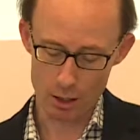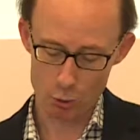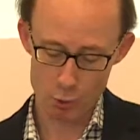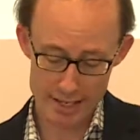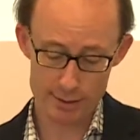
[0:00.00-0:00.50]

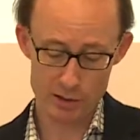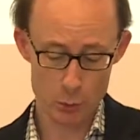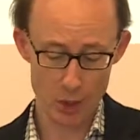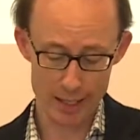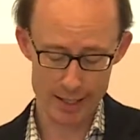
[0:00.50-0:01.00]
reasons
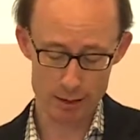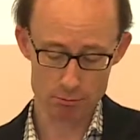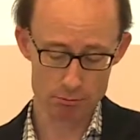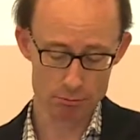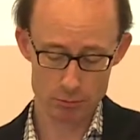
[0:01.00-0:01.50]
why
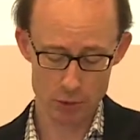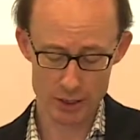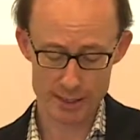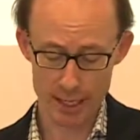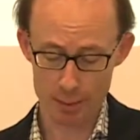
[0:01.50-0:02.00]

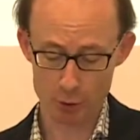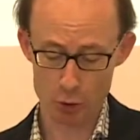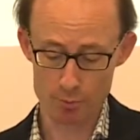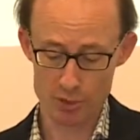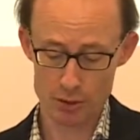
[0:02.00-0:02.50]
non-state armed
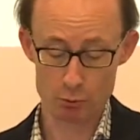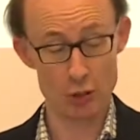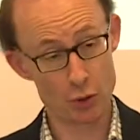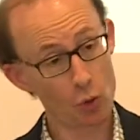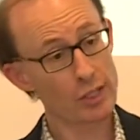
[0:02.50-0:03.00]
groups
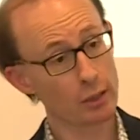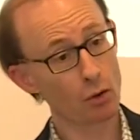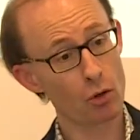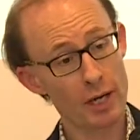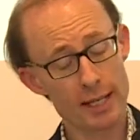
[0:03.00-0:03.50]
resort to
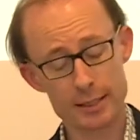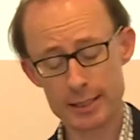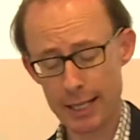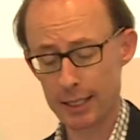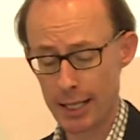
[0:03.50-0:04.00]
law as a
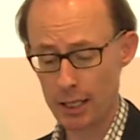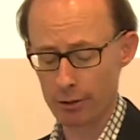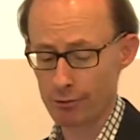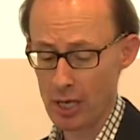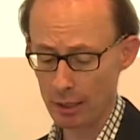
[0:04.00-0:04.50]
technique
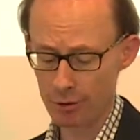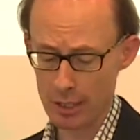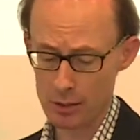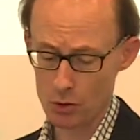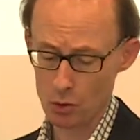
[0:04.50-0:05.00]
of
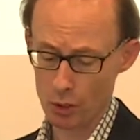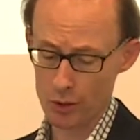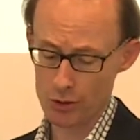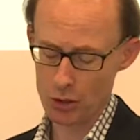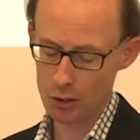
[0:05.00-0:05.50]
governance or
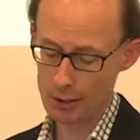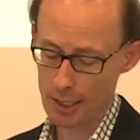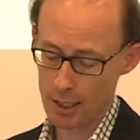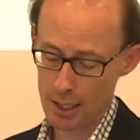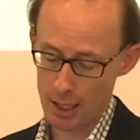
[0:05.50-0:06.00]
control
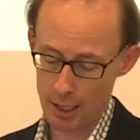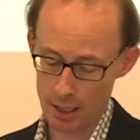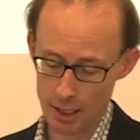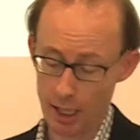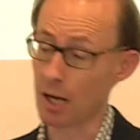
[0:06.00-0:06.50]

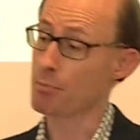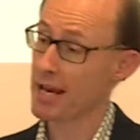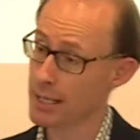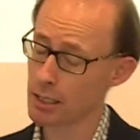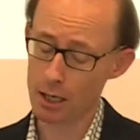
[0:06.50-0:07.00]
are
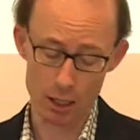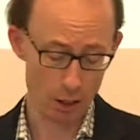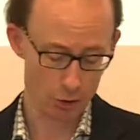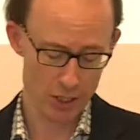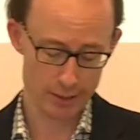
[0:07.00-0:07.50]
many.
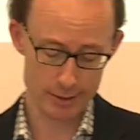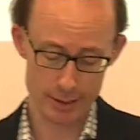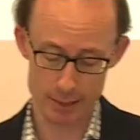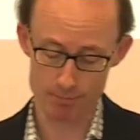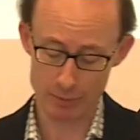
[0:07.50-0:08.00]
I'll just
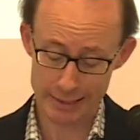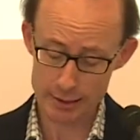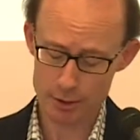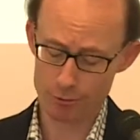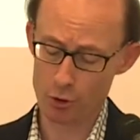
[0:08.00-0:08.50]

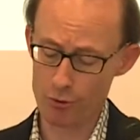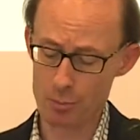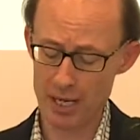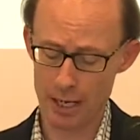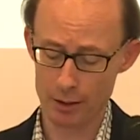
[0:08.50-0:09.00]
list a few of
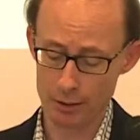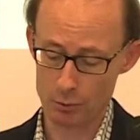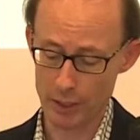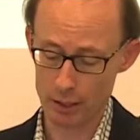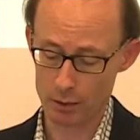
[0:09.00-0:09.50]
them now, and
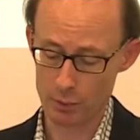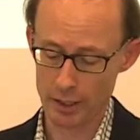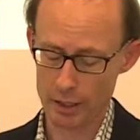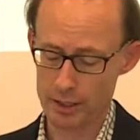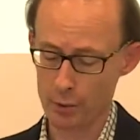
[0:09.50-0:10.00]
we
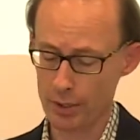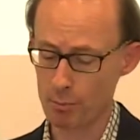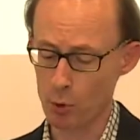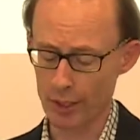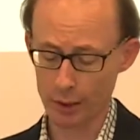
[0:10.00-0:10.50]
can deal with them
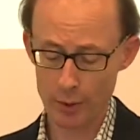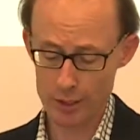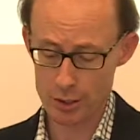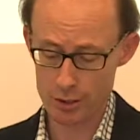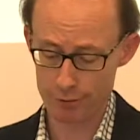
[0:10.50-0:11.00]
more in
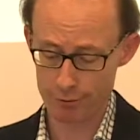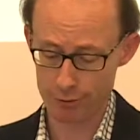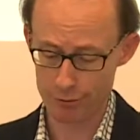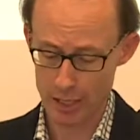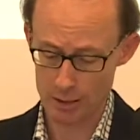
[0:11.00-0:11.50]
questions
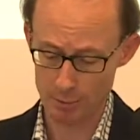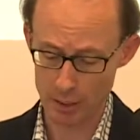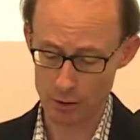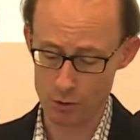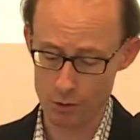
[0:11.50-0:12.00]
if that's
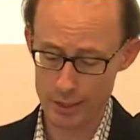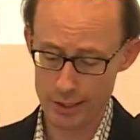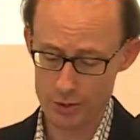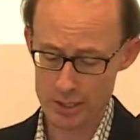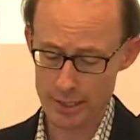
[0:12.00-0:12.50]
something you're
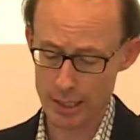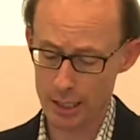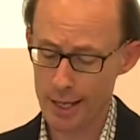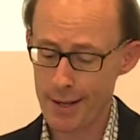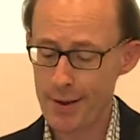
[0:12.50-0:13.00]
interested
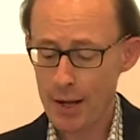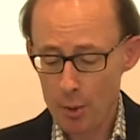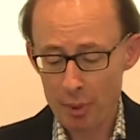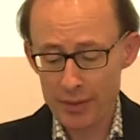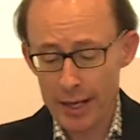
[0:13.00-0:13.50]
in.
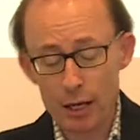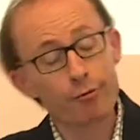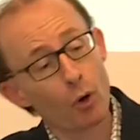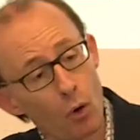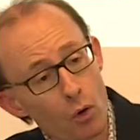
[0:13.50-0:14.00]
But they,
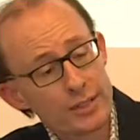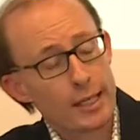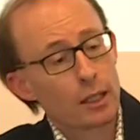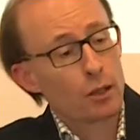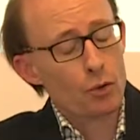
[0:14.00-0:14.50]
of course,
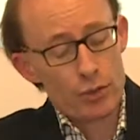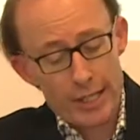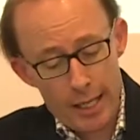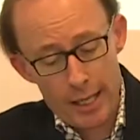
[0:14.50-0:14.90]
include